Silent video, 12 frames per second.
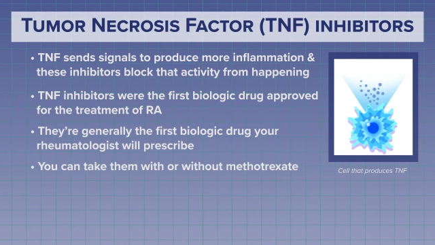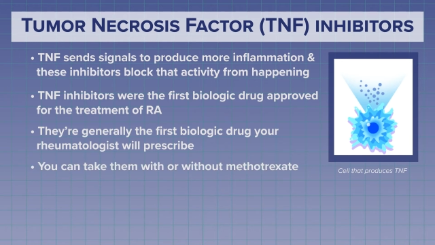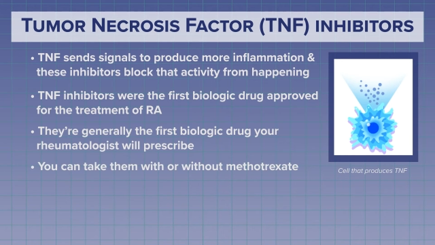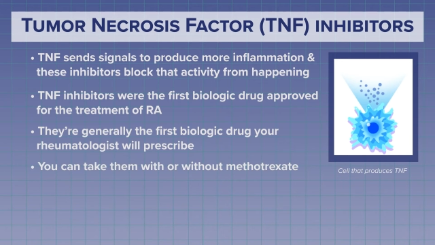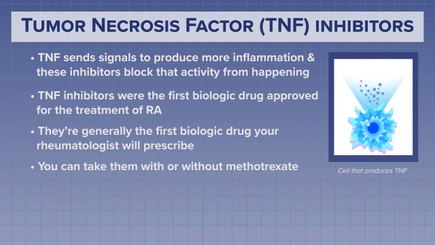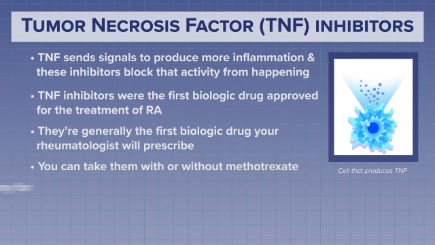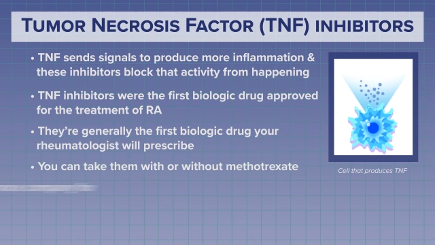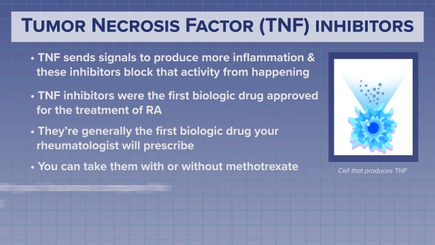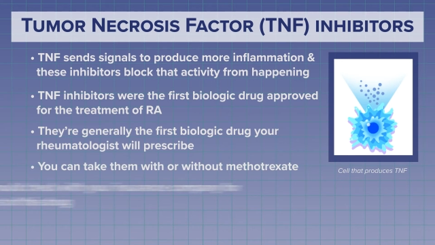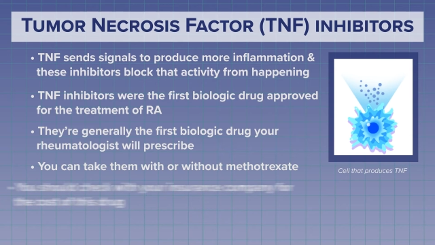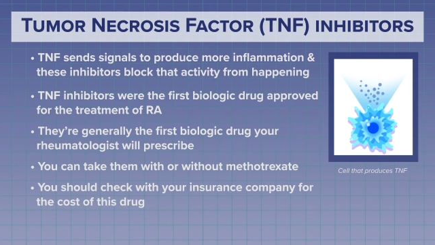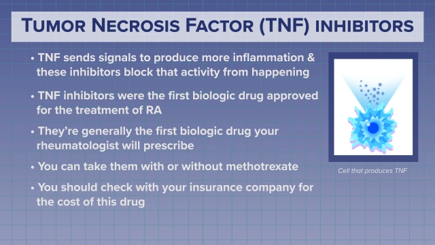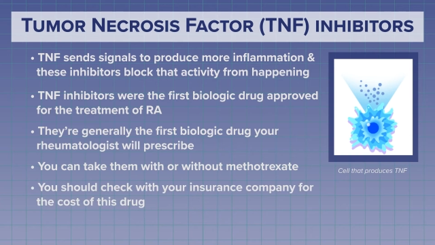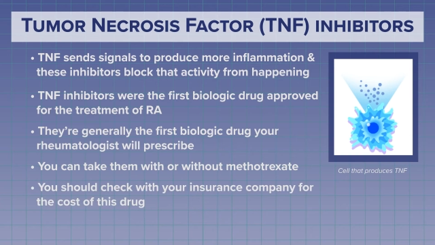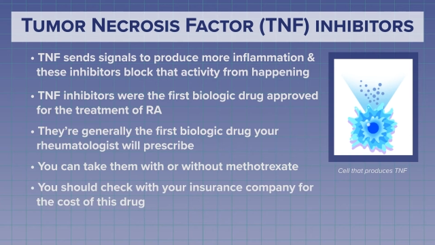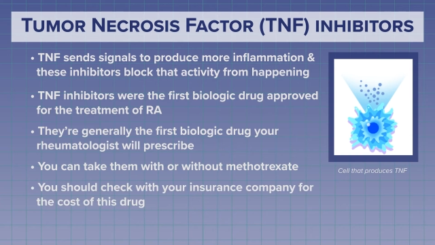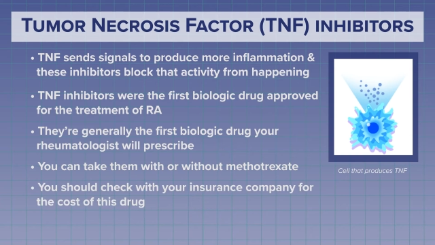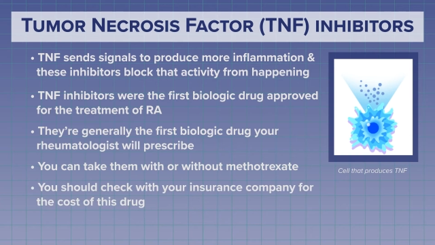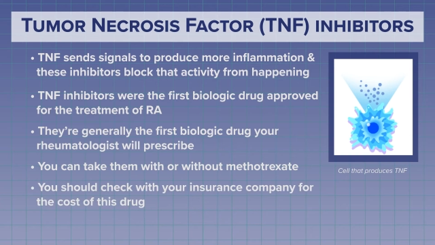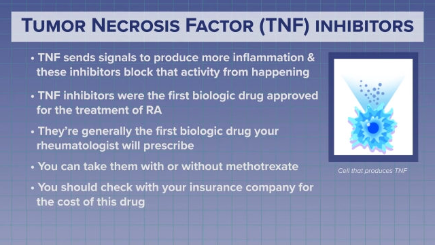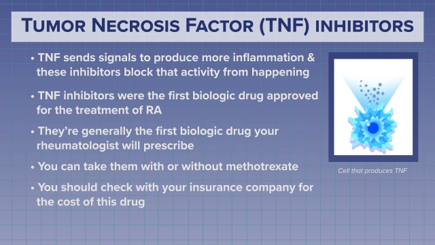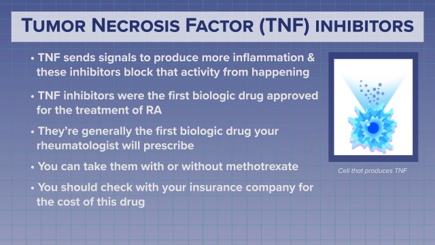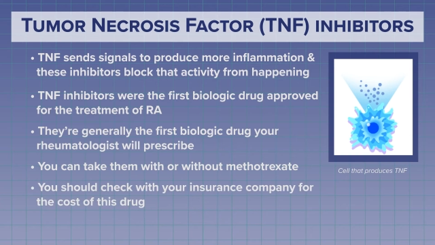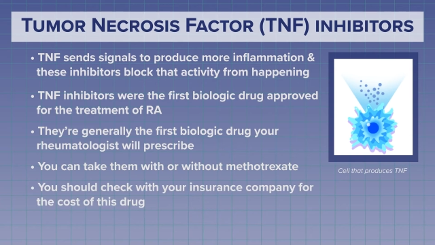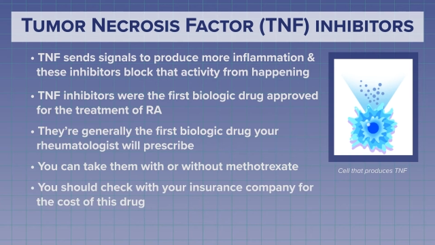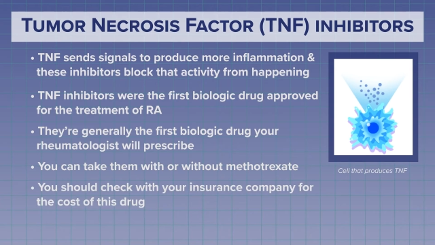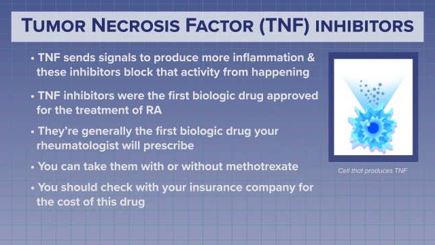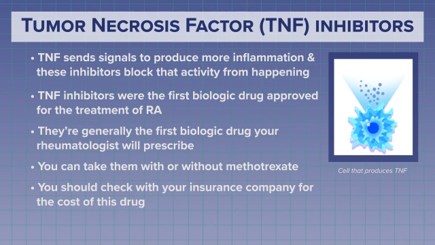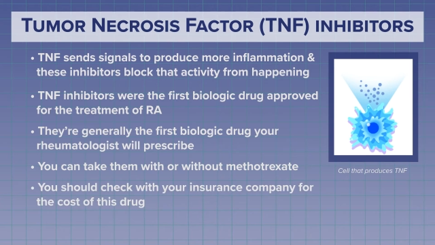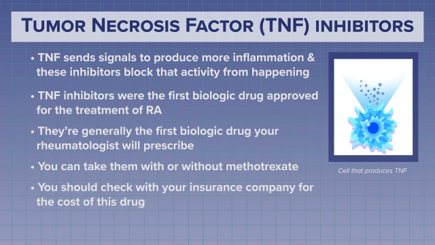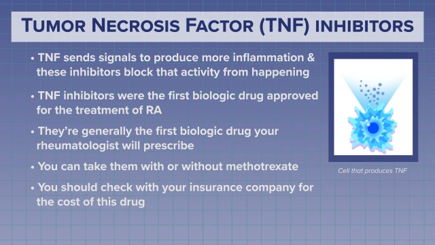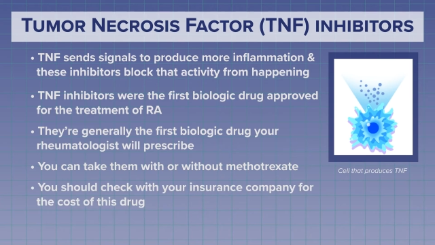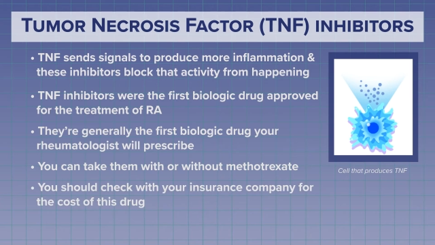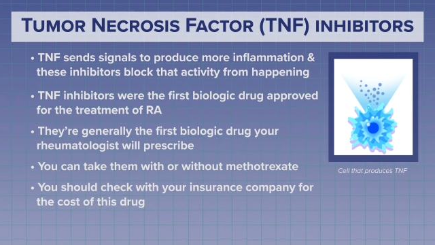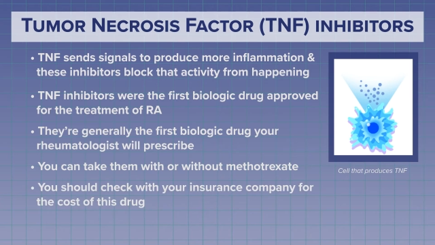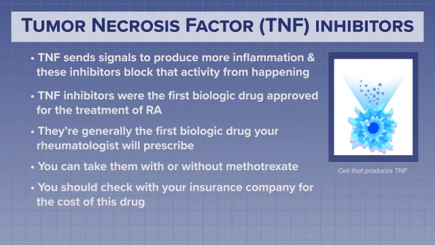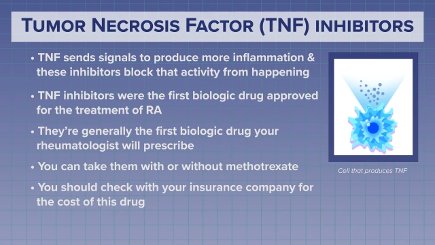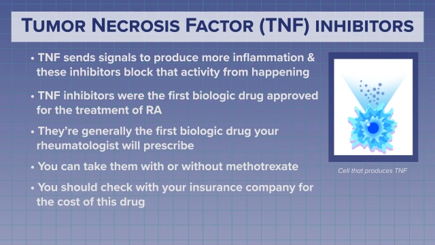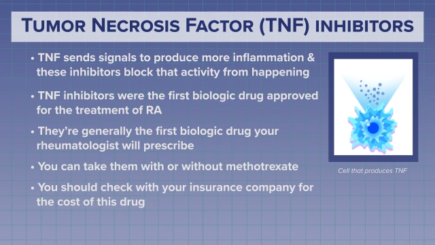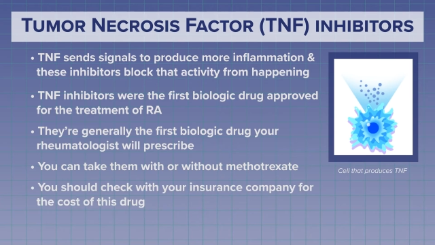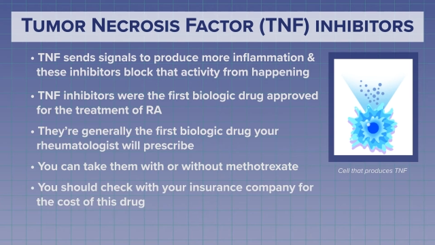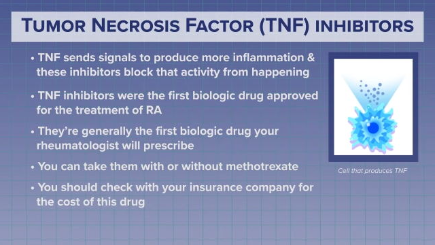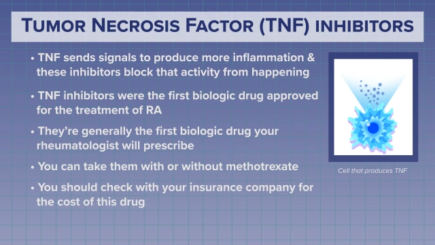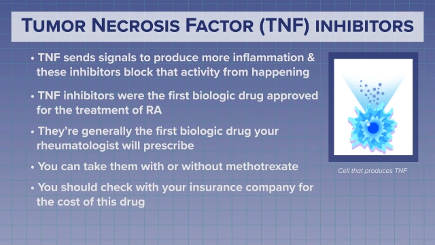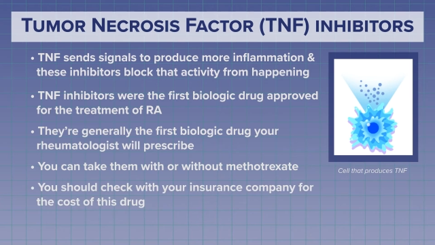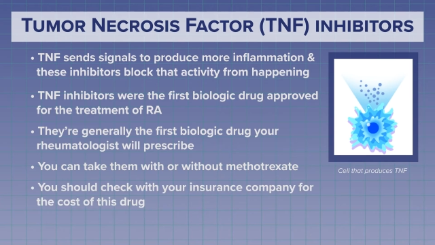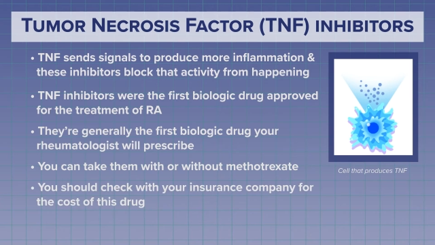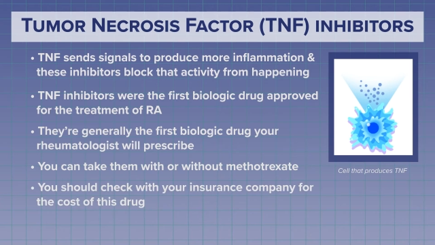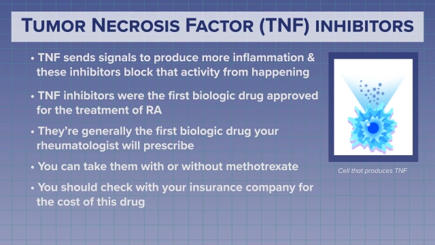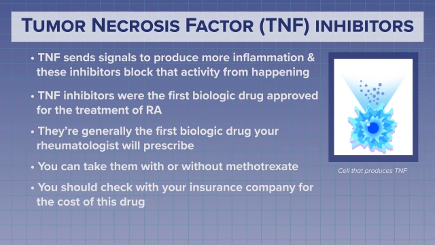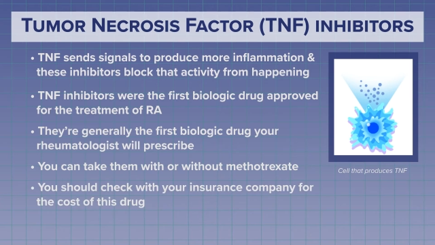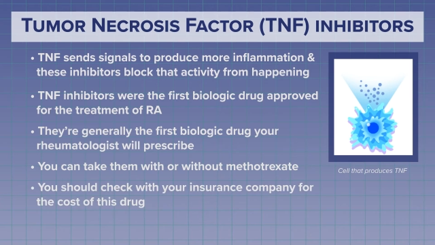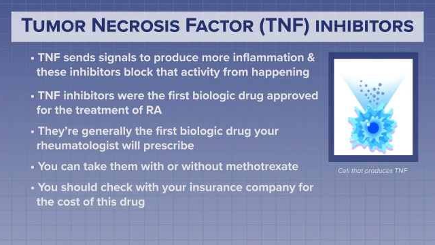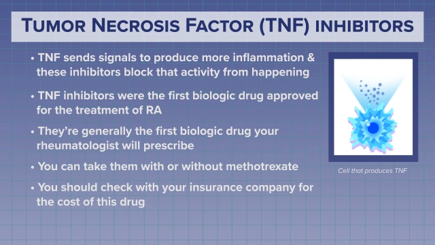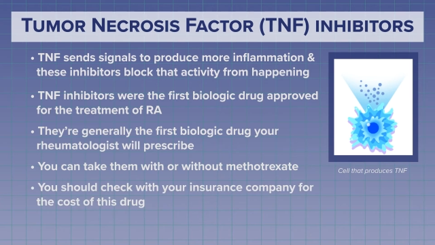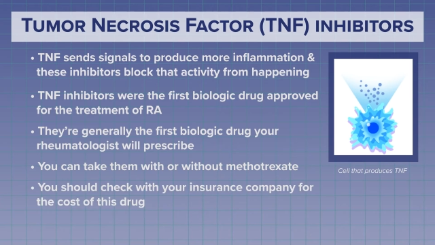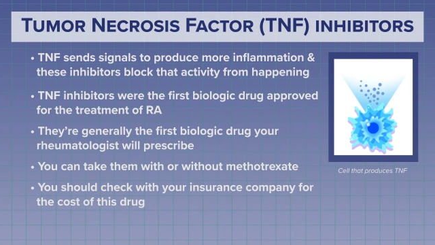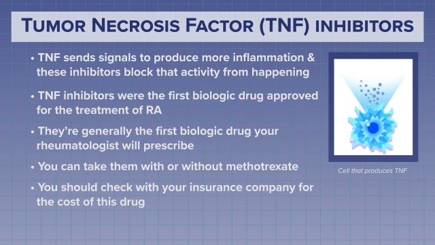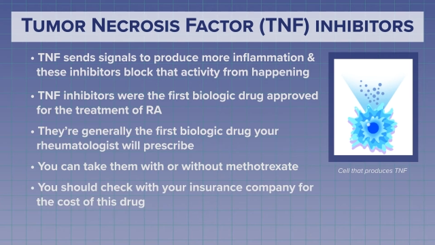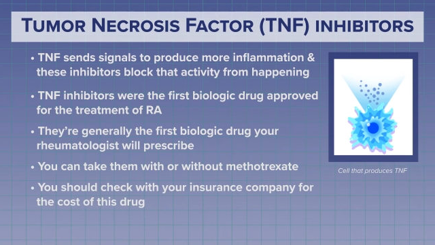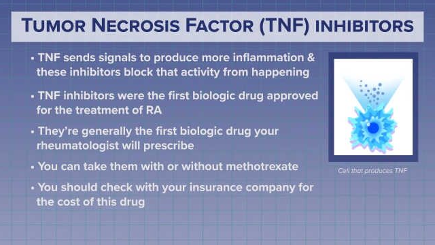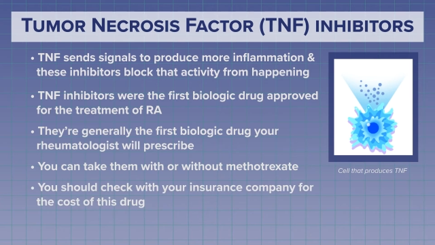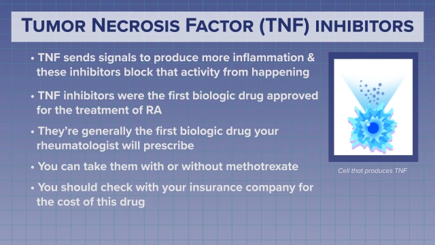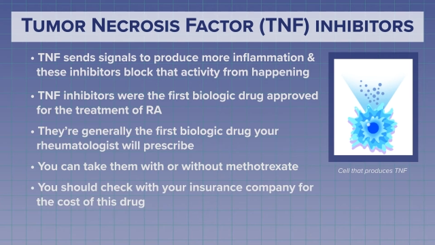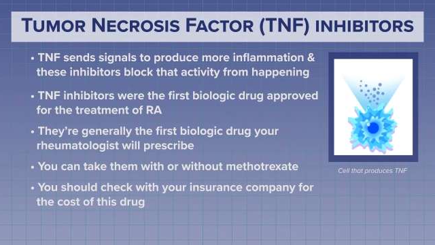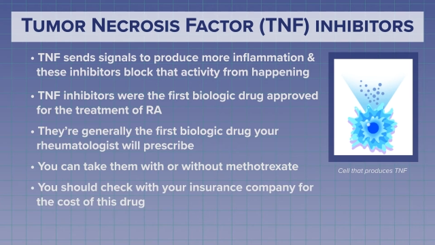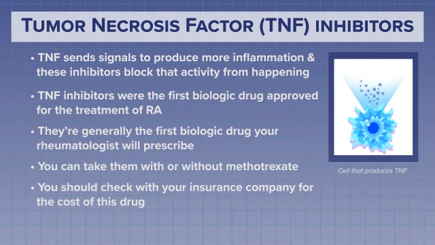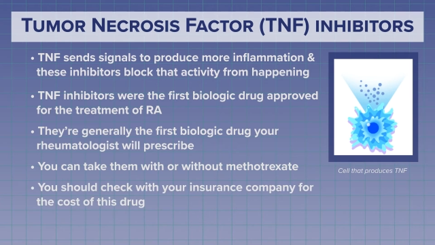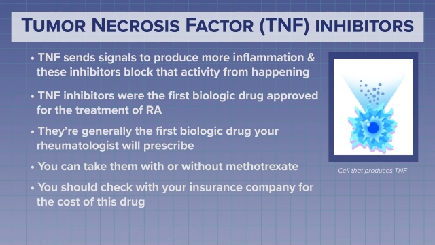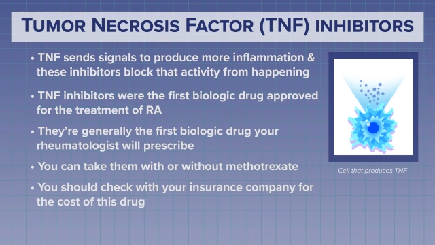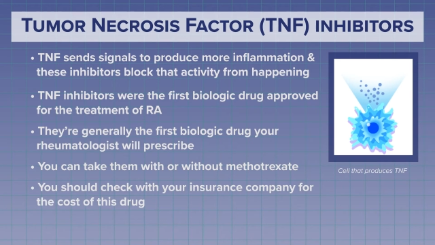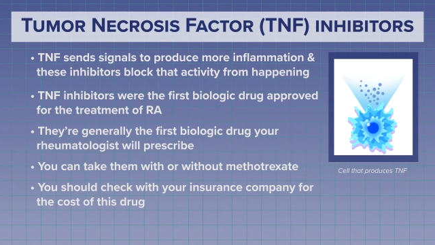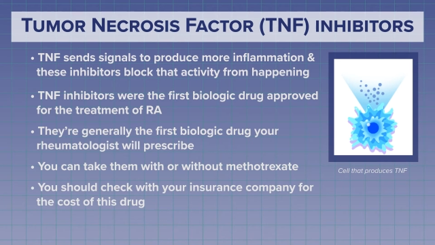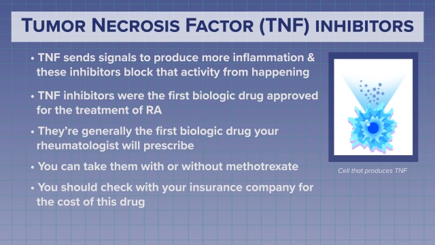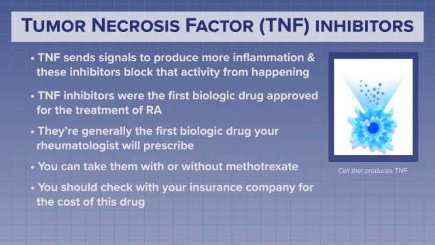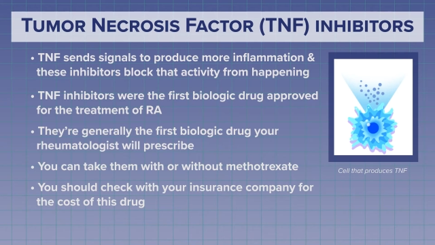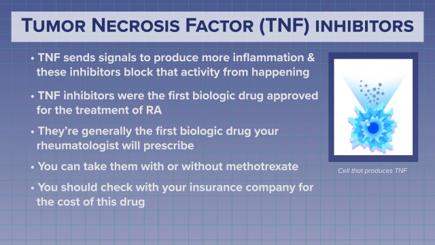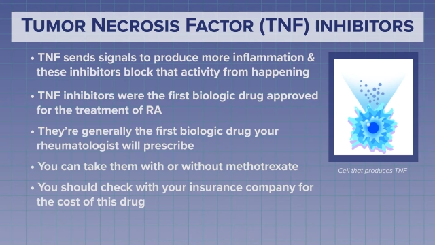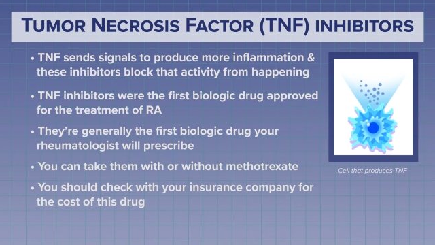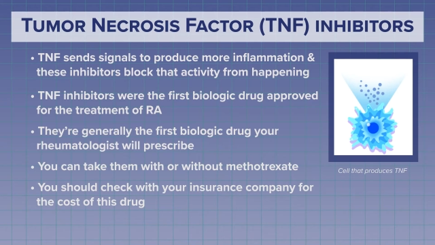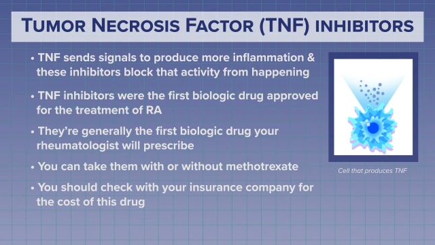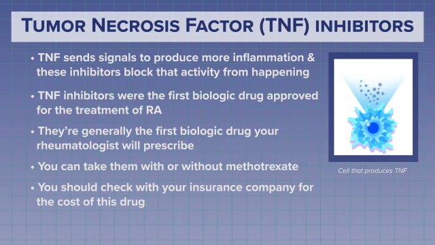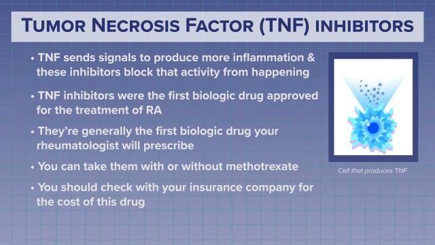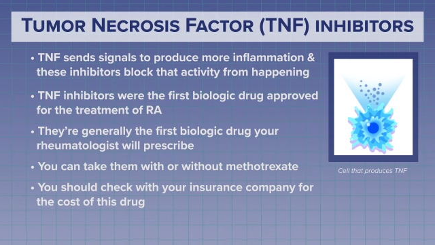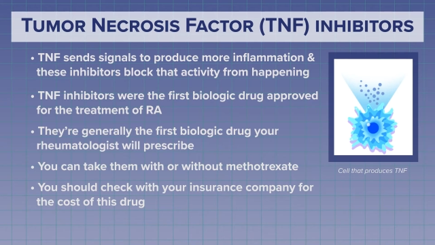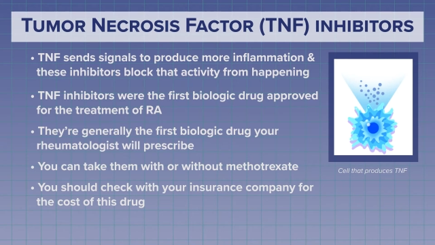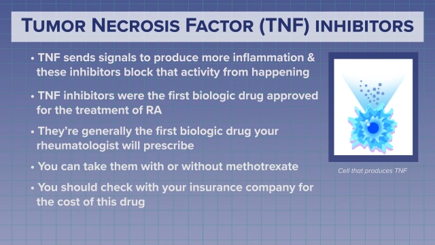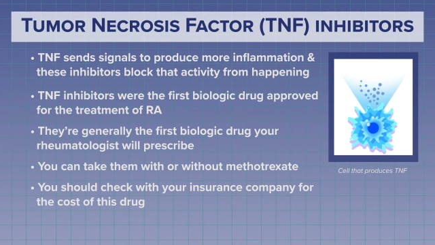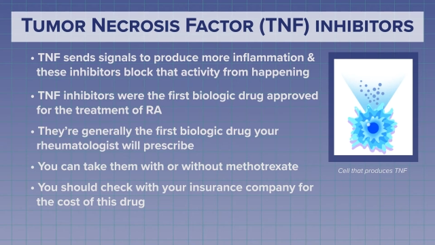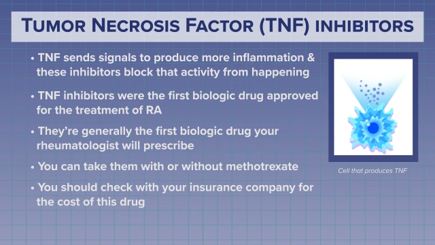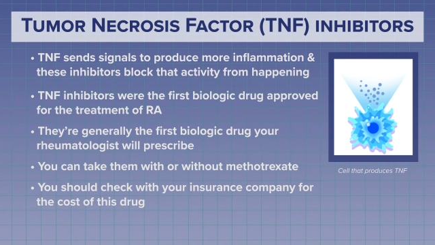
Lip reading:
Nobody's mouth can be seen.